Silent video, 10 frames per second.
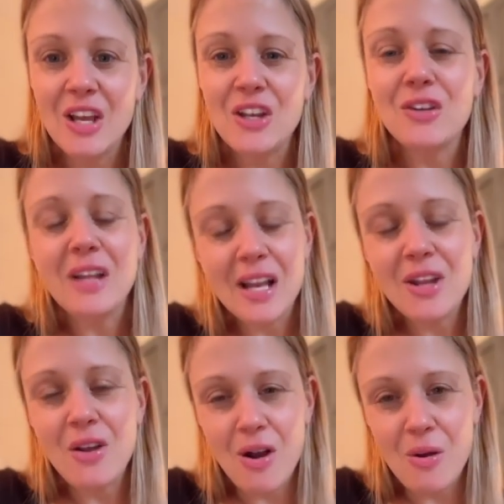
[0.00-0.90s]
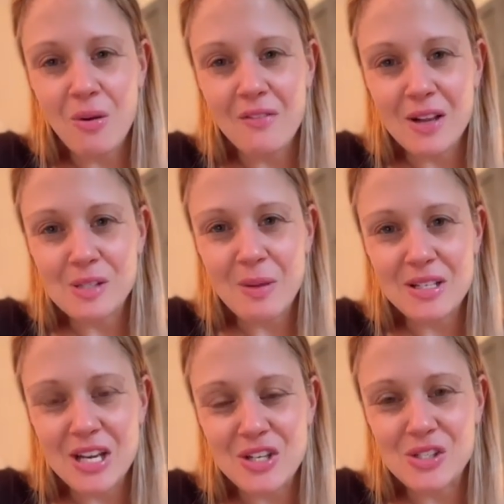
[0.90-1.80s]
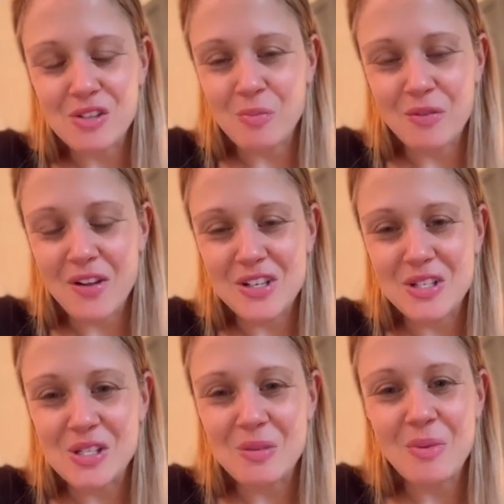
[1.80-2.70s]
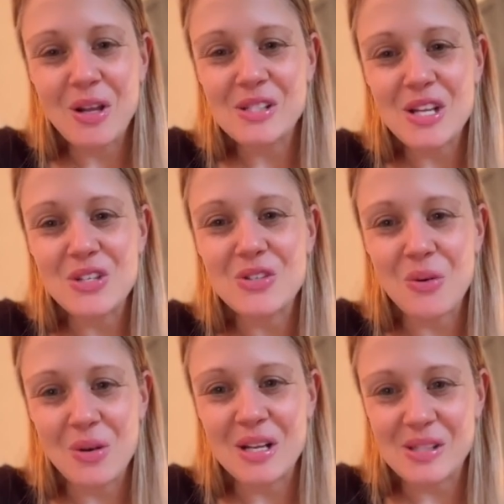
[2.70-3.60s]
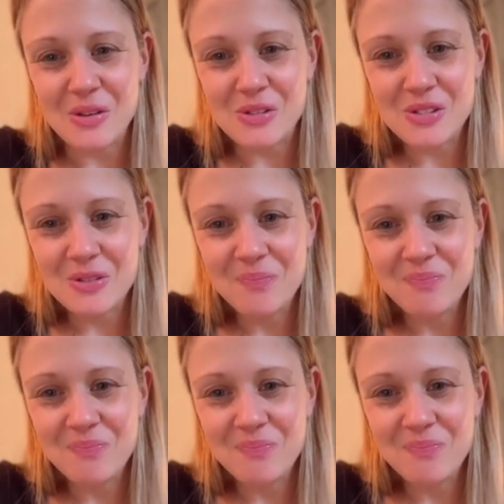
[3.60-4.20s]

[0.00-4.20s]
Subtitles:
you're letting go of expectations of perfectionism because they just don't exist.